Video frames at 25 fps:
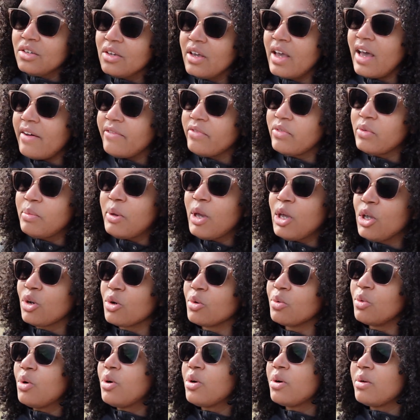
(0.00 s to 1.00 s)
You have to pay
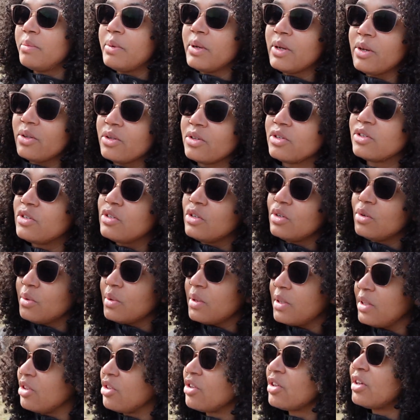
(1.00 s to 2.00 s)
your water bill,
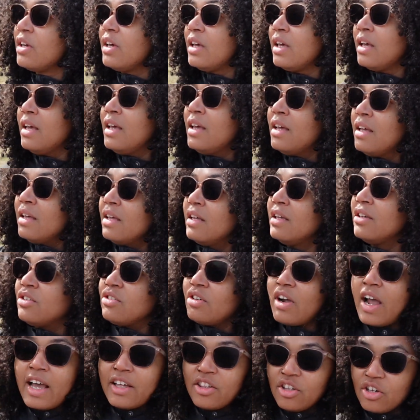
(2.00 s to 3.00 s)
sewage,
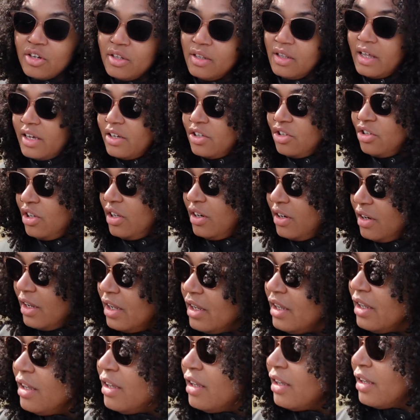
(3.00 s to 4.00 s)
trash collection.
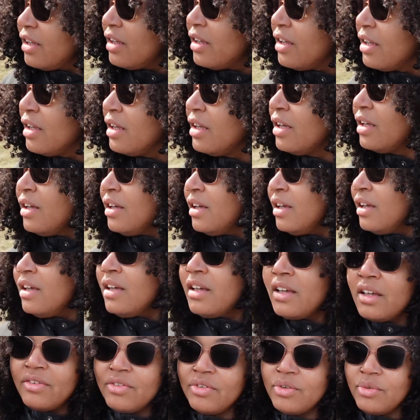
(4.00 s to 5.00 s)

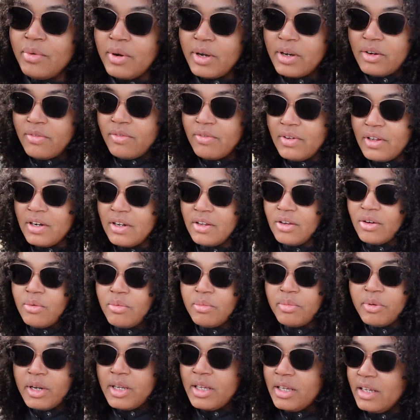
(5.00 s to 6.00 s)
If you want a video
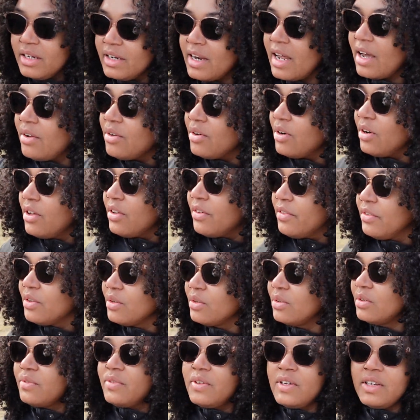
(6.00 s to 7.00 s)
breaking down all of
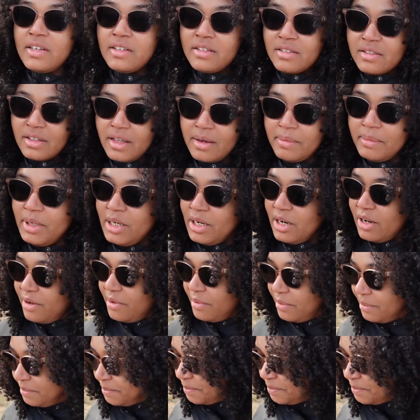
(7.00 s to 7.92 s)
those fees, let me know.